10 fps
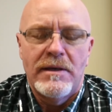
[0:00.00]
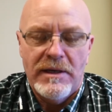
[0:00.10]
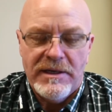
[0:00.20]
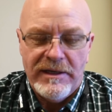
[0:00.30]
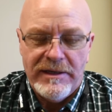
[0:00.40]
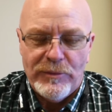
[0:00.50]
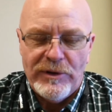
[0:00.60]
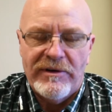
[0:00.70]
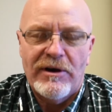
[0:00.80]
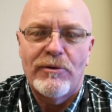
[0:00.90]
Yeah, Tim,
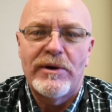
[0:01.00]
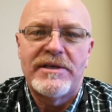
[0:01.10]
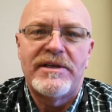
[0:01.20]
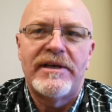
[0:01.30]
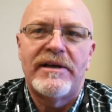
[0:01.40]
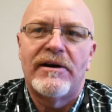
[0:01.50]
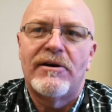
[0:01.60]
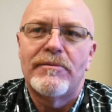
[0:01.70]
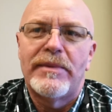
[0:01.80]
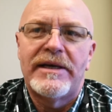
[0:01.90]
we would always did an
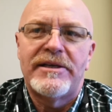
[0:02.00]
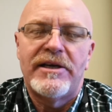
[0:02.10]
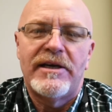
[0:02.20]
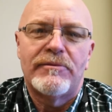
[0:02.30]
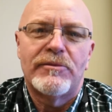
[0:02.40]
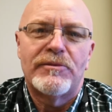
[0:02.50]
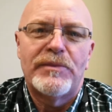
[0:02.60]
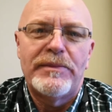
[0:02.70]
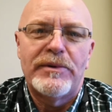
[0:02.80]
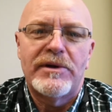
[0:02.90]
armband check when
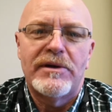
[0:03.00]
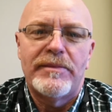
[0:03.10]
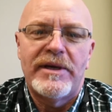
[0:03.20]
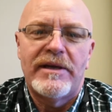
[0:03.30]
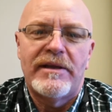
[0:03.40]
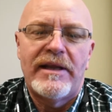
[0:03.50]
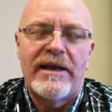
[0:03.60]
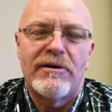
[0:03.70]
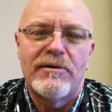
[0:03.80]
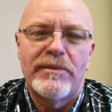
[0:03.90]
people come in,
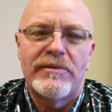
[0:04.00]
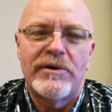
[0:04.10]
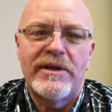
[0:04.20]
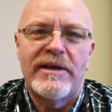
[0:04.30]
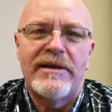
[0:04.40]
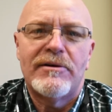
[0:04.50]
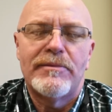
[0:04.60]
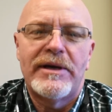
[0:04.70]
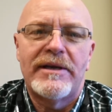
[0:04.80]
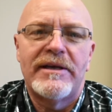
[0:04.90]
and what that
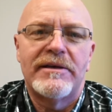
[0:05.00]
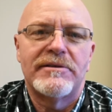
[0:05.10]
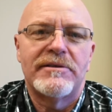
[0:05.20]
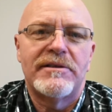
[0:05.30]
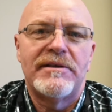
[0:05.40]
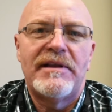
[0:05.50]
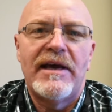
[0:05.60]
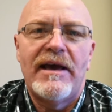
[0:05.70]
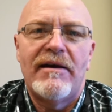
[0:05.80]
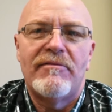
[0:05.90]
armband tells us is that
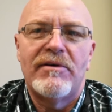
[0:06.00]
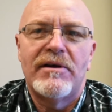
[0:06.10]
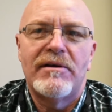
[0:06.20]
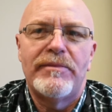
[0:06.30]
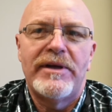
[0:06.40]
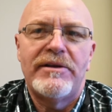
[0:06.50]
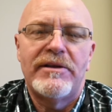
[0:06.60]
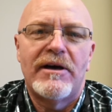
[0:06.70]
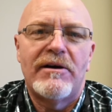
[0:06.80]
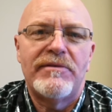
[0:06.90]
they have been to
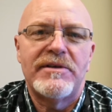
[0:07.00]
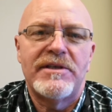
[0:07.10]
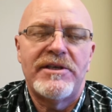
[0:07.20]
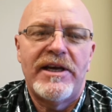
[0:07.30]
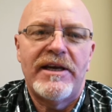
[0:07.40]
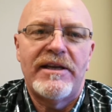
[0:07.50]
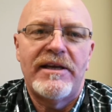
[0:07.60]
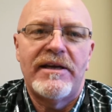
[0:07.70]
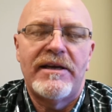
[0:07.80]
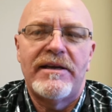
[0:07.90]
the office and checked
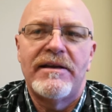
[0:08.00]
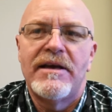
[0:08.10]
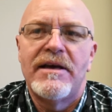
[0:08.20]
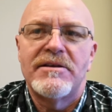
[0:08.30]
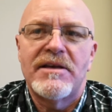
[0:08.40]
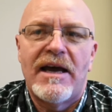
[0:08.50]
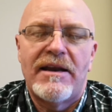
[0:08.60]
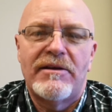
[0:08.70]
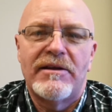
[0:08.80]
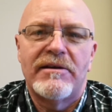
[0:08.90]
in and
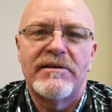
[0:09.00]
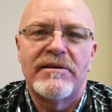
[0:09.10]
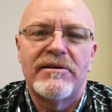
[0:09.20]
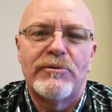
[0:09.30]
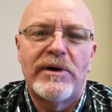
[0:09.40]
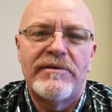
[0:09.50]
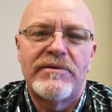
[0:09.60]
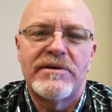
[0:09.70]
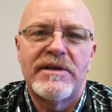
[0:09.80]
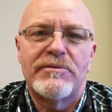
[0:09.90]
signed the
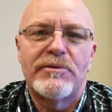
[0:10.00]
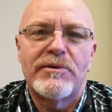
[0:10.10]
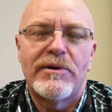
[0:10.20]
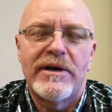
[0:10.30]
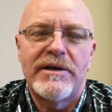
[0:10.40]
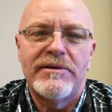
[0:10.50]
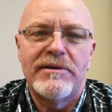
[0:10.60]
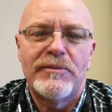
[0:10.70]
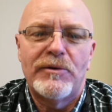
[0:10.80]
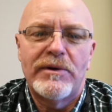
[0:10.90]
waivers that's required to
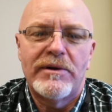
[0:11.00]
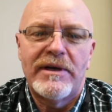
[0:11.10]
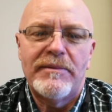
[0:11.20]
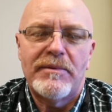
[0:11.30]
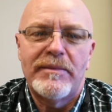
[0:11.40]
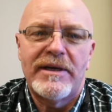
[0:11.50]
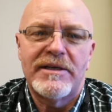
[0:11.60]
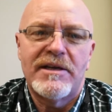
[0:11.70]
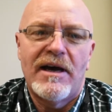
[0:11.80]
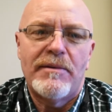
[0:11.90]
them. But we're going to implement a
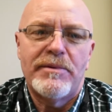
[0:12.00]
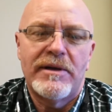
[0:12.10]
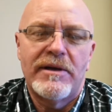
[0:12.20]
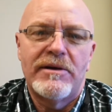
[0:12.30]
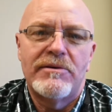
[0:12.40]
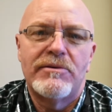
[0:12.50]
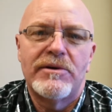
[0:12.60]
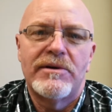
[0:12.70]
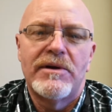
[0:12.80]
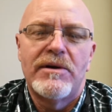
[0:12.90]
stop and go
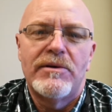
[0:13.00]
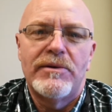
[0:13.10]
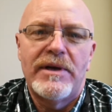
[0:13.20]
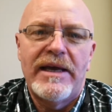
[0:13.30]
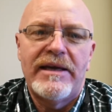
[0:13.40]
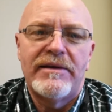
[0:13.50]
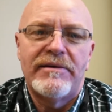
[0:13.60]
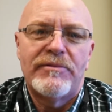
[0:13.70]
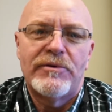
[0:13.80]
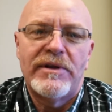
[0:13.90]
where
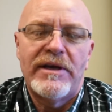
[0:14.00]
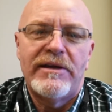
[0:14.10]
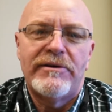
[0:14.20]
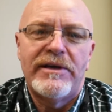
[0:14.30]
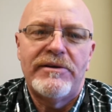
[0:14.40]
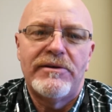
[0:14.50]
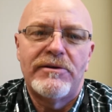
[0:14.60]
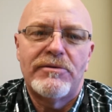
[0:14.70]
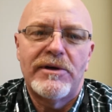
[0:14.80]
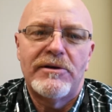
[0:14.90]
before they enter into the
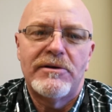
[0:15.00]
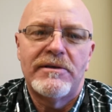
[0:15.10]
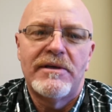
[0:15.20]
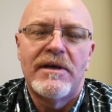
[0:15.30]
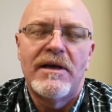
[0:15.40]
trail,